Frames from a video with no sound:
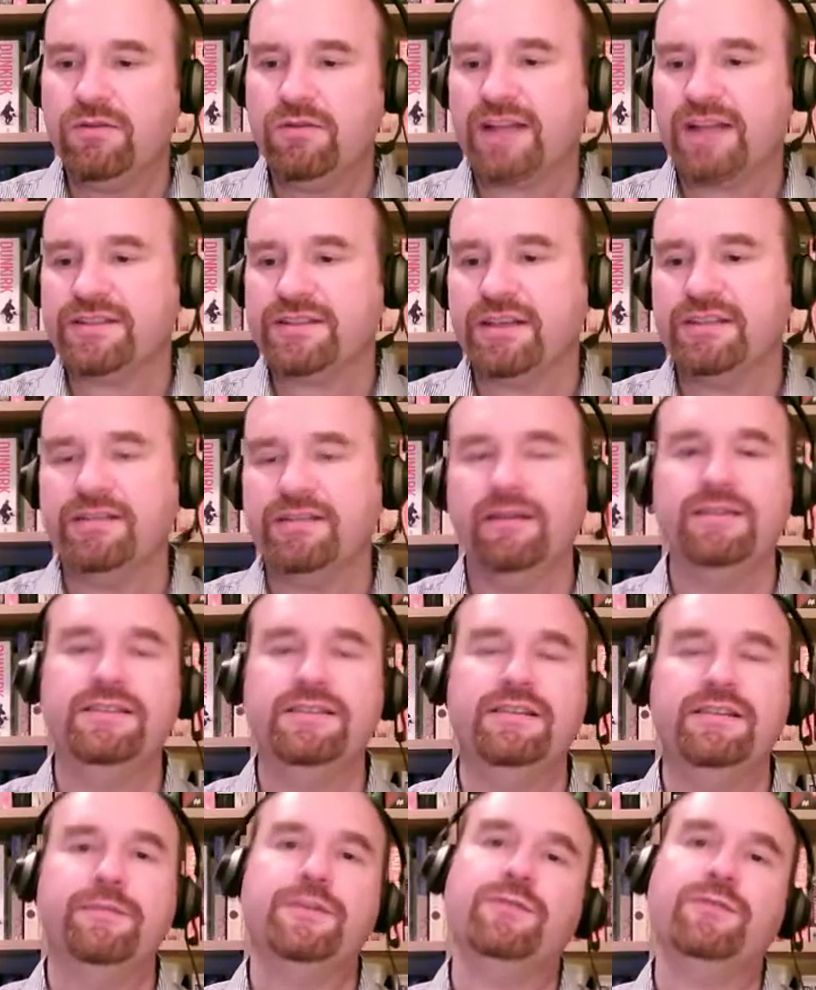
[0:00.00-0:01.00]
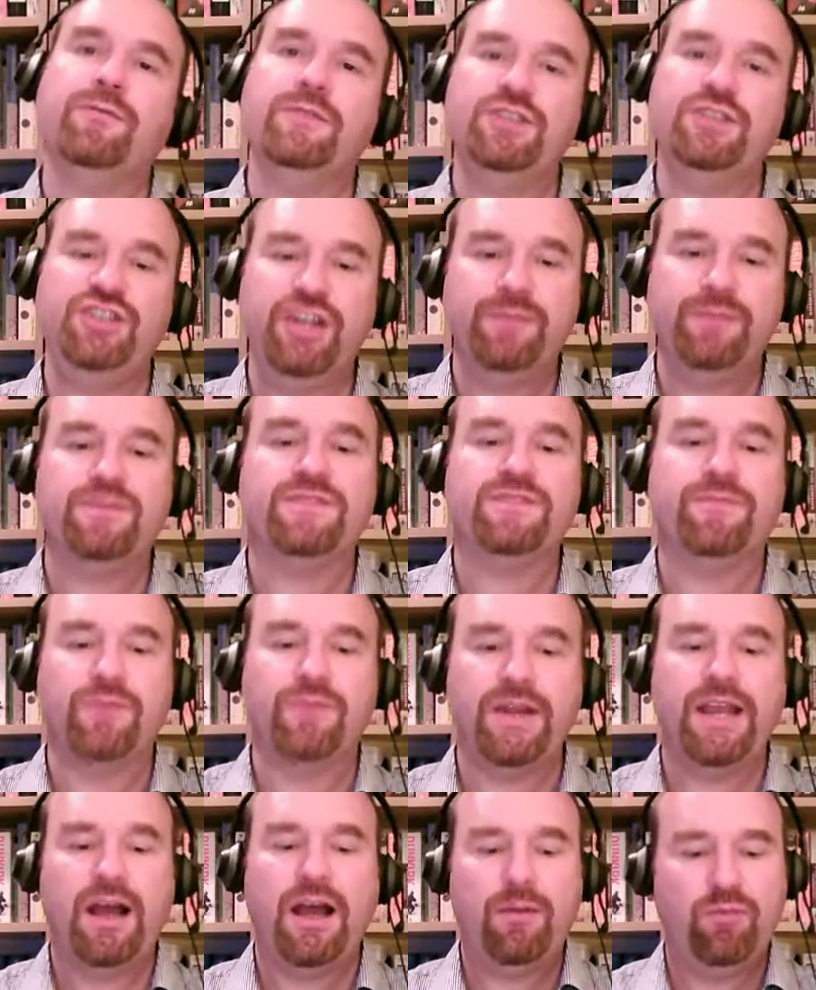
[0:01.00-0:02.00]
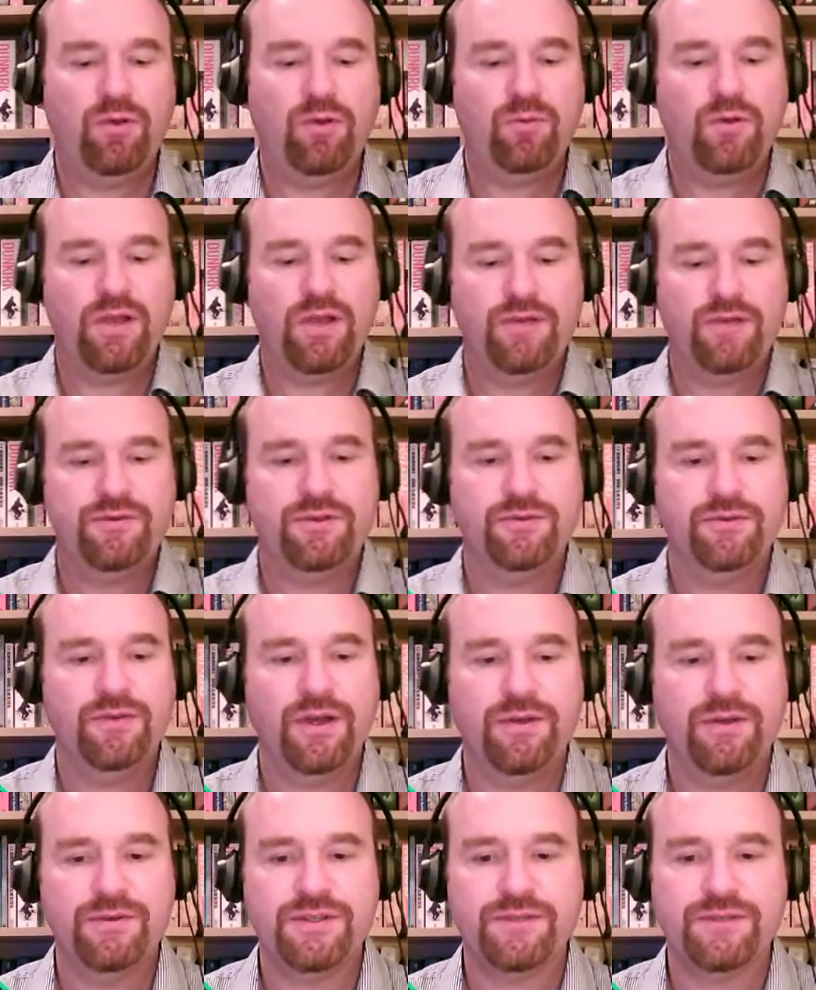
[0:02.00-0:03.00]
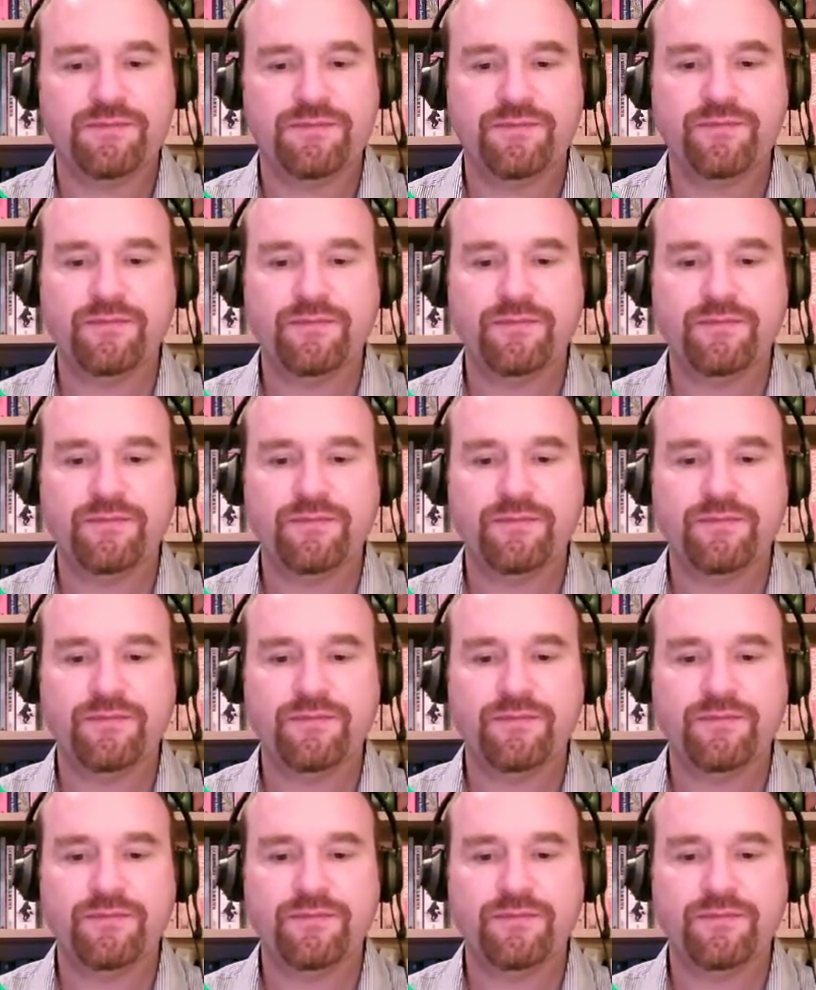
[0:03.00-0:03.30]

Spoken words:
as our science ships free up, we will go do those.